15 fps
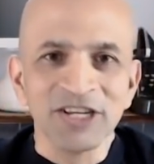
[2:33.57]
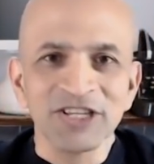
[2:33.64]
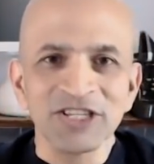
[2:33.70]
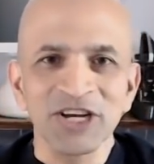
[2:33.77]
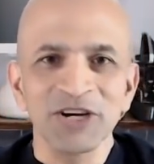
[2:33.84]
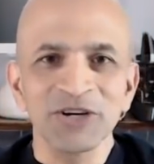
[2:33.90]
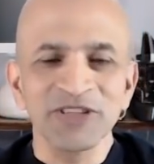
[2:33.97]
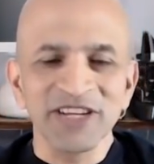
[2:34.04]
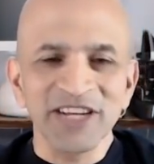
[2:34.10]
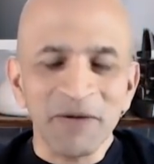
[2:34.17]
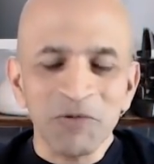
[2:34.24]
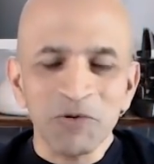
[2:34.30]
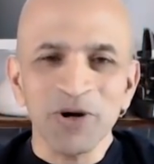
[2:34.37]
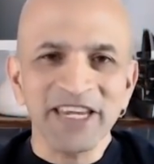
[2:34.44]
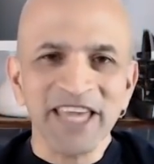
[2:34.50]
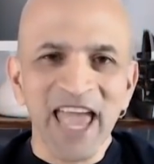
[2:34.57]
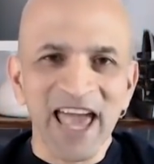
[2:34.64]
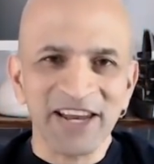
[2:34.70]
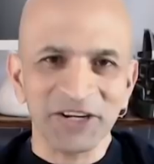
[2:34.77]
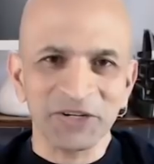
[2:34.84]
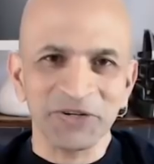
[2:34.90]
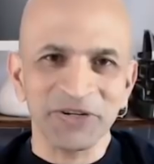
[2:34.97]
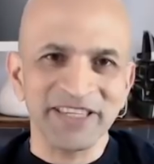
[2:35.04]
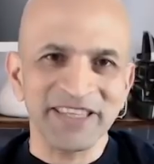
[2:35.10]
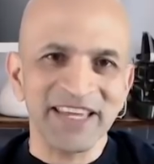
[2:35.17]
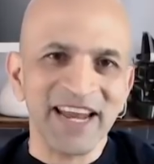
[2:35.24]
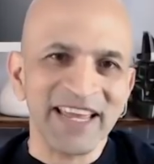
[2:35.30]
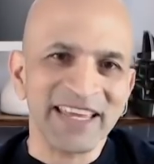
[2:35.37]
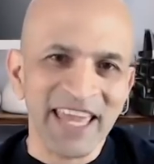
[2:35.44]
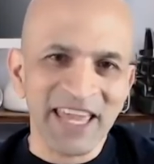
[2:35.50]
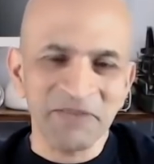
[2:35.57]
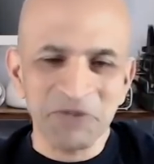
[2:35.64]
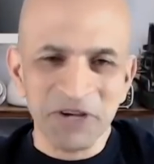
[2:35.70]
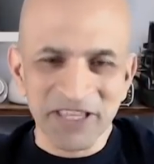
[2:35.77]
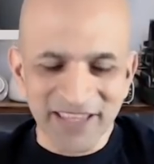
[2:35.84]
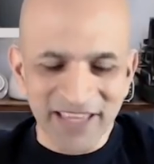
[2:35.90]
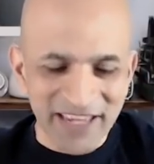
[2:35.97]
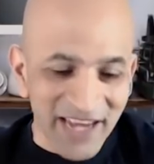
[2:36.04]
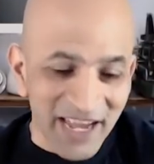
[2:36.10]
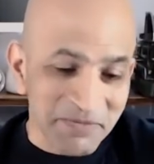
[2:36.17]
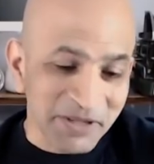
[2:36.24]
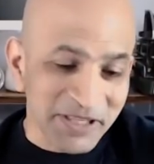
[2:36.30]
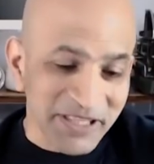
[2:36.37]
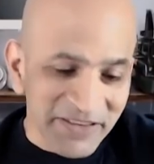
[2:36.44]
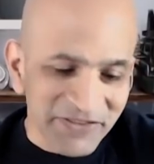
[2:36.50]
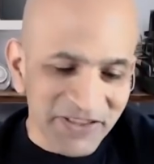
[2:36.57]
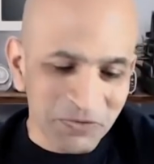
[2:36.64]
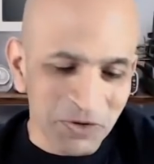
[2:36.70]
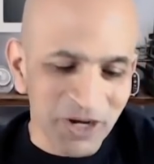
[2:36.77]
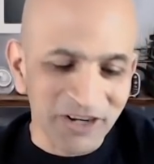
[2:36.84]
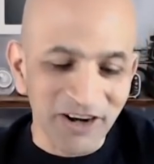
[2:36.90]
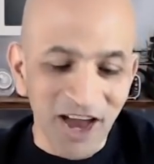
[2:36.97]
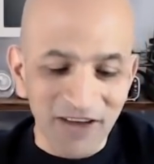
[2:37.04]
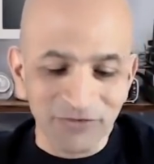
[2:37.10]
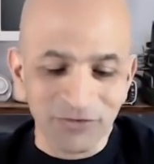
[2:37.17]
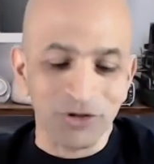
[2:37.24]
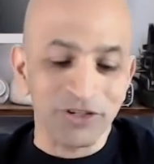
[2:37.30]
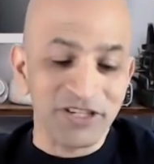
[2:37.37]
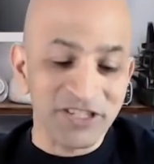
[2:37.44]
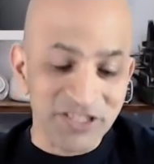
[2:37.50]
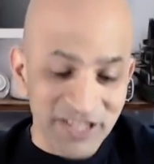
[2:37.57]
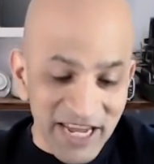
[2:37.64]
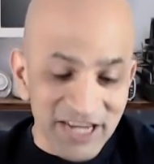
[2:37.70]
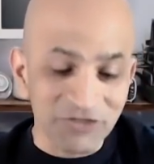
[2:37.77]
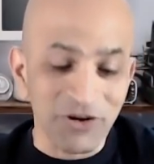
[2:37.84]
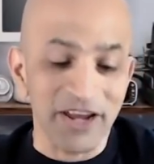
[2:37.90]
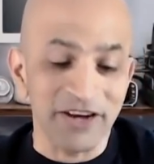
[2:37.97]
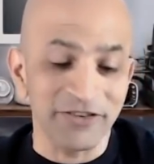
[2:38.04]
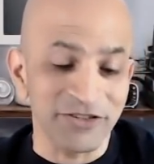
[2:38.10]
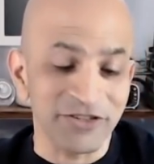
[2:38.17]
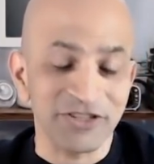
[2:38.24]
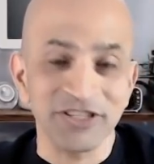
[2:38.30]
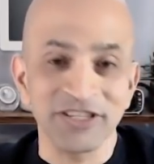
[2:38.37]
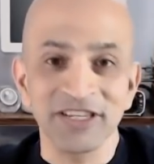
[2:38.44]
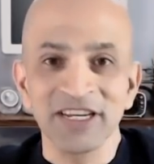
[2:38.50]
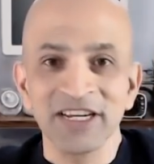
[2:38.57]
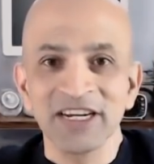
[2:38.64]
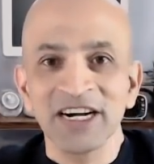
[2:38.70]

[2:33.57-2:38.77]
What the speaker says: So the number one category that I came with that I believe that we are not for is day traders.